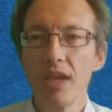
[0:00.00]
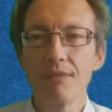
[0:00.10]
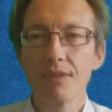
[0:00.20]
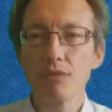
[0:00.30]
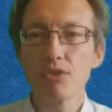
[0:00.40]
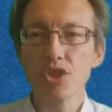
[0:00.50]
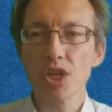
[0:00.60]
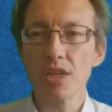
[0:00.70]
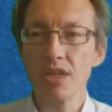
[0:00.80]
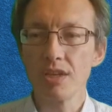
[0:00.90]
If those
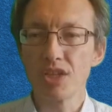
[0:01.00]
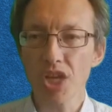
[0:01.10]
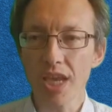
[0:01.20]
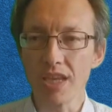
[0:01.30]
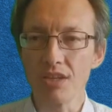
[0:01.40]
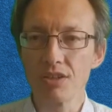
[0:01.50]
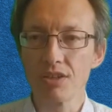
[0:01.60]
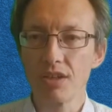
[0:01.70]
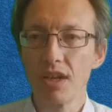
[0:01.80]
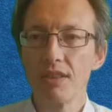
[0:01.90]
change,
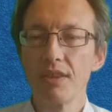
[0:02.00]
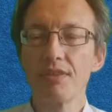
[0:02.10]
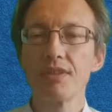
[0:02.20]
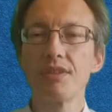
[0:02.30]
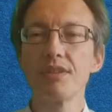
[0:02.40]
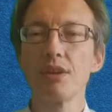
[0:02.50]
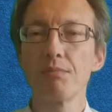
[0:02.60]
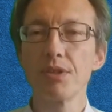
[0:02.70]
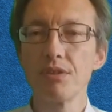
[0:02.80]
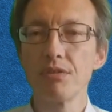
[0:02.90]
then this is the
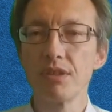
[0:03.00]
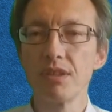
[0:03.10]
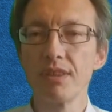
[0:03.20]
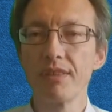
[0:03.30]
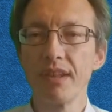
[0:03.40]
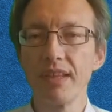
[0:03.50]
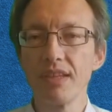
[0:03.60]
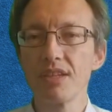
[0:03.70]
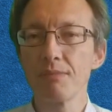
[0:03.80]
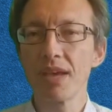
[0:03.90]
opportunity that the
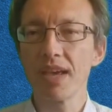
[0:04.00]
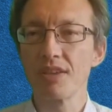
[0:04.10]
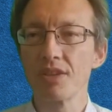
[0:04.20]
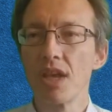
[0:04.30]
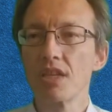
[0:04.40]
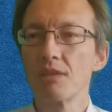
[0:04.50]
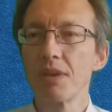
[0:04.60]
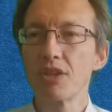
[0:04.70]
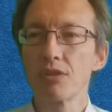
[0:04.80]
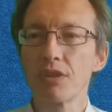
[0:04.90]
leadership has to
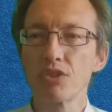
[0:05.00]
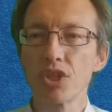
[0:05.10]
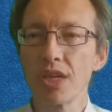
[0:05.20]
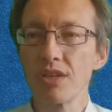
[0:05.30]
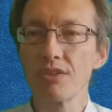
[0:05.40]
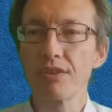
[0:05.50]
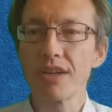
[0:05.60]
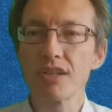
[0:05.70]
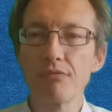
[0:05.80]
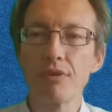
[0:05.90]
make sure those changes are
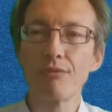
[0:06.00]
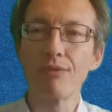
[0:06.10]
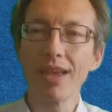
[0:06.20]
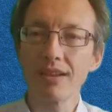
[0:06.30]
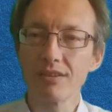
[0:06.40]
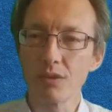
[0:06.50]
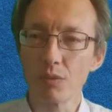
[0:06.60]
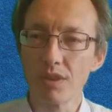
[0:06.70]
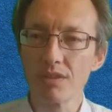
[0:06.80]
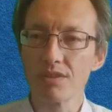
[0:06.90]
actually reflected
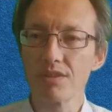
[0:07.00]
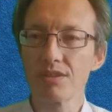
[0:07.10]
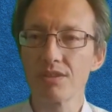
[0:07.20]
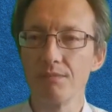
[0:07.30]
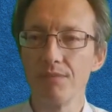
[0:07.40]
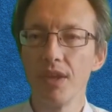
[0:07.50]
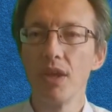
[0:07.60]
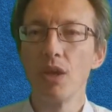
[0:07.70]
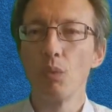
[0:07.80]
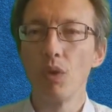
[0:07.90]
within the system,
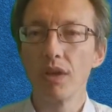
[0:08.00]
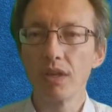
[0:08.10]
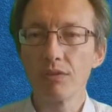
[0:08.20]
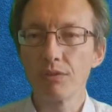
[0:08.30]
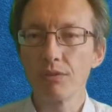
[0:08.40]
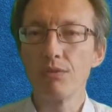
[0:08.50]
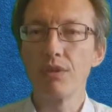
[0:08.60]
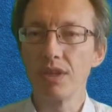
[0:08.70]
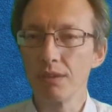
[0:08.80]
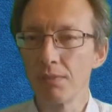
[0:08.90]
working
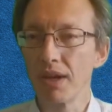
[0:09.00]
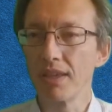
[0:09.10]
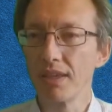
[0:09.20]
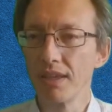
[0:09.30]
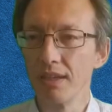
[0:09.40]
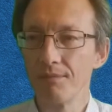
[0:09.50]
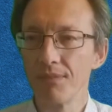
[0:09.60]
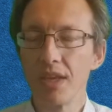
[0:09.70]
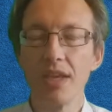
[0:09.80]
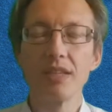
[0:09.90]
through year by year.
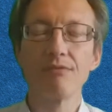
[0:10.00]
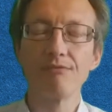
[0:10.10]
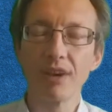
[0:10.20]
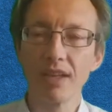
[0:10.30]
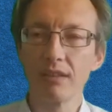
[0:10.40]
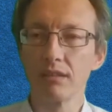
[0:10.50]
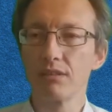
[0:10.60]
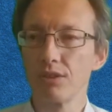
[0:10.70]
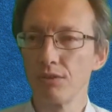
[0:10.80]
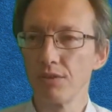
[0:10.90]
It's vital
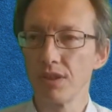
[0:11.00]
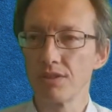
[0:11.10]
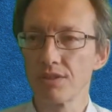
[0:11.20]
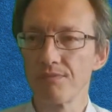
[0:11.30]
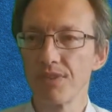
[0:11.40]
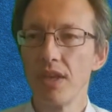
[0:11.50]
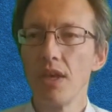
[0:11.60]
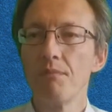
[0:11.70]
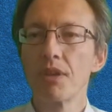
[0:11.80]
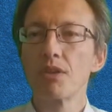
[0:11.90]
to do this,
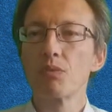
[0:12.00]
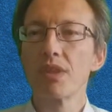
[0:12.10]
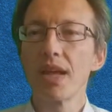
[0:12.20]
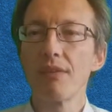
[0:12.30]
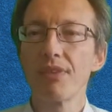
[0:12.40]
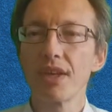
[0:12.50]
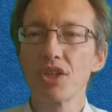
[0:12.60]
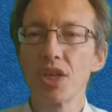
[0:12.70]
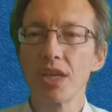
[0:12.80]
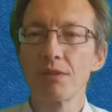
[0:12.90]
because without that
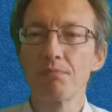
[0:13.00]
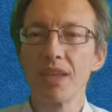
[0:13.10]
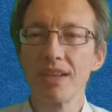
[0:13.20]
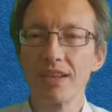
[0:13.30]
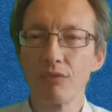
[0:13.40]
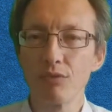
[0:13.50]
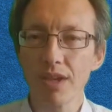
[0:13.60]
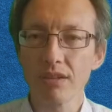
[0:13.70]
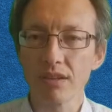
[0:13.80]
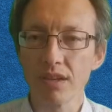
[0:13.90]
change getting
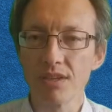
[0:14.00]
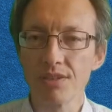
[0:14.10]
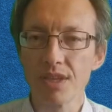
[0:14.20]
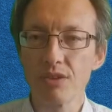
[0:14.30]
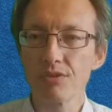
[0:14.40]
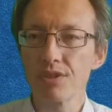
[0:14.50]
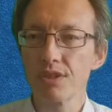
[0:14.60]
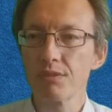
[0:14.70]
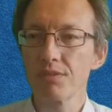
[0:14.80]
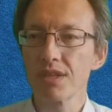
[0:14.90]
recognized, then your
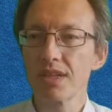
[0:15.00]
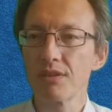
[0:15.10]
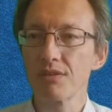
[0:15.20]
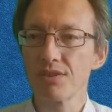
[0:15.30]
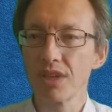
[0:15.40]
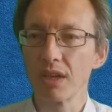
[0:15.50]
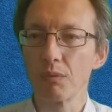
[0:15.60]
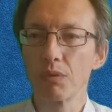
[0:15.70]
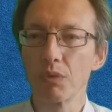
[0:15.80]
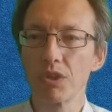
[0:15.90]
systems get out of
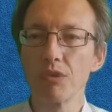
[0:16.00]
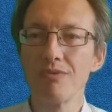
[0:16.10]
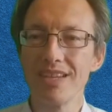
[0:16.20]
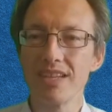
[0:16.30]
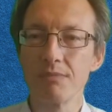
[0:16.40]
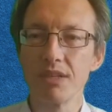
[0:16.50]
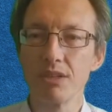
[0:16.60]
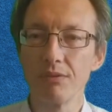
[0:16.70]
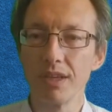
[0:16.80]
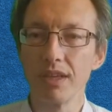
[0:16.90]
sync with what you need to be
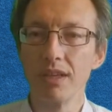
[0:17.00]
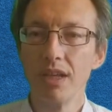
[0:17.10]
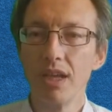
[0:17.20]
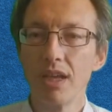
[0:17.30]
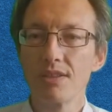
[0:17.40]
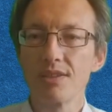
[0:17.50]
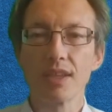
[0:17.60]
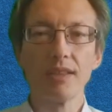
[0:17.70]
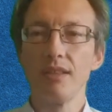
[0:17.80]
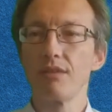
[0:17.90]
doing, and
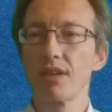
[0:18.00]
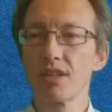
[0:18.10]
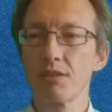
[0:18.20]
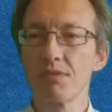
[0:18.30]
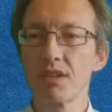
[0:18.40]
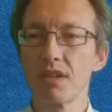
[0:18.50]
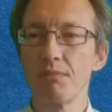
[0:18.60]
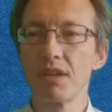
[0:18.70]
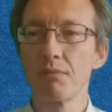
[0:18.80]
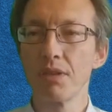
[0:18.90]
suddenly your customers are going
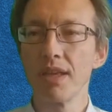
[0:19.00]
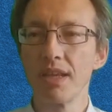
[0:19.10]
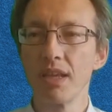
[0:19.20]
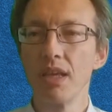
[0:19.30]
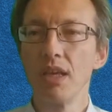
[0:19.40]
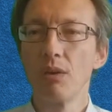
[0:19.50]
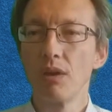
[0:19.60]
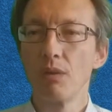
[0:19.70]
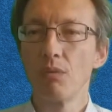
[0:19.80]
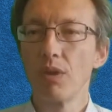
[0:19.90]
to be complaining
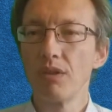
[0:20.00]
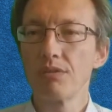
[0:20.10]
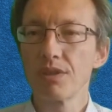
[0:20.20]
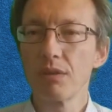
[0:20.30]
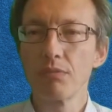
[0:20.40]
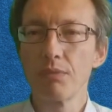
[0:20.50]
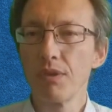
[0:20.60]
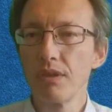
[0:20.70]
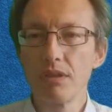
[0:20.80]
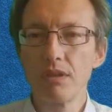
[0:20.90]
while you're saying, well,
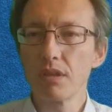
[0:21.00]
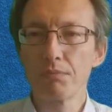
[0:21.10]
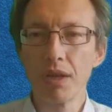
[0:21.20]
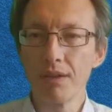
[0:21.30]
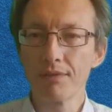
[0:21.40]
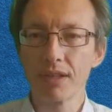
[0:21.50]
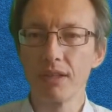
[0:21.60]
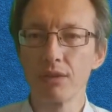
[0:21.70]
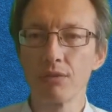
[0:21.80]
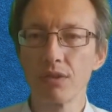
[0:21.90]
we did it
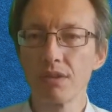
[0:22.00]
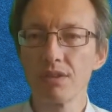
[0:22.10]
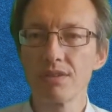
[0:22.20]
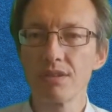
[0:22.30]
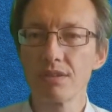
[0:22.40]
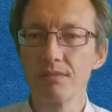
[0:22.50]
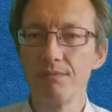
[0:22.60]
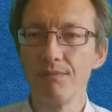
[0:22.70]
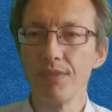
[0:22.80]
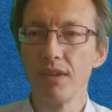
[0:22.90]
perfectly according to the
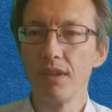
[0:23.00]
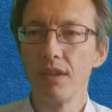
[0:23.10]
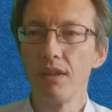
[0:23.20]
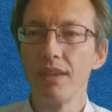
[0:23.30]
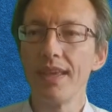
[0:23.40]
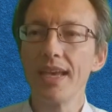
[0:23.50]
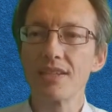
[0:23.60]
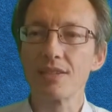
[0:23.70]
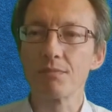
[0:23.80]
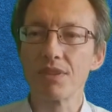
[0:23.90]
system.
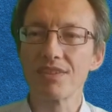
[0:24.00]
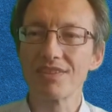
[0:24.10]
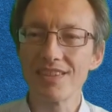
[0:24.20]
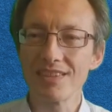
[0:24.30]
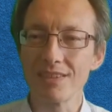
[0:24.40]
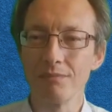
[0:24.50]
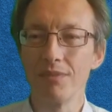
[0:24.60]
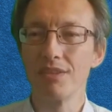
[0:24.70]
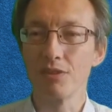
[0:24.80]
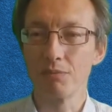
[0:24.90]
Yes, but the
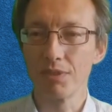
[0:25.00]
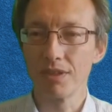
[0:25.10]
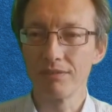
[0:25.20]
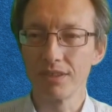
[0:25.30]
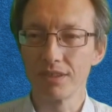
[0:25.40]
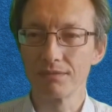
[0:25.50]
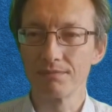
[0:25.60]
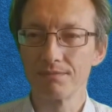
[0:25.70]
system is not perfect.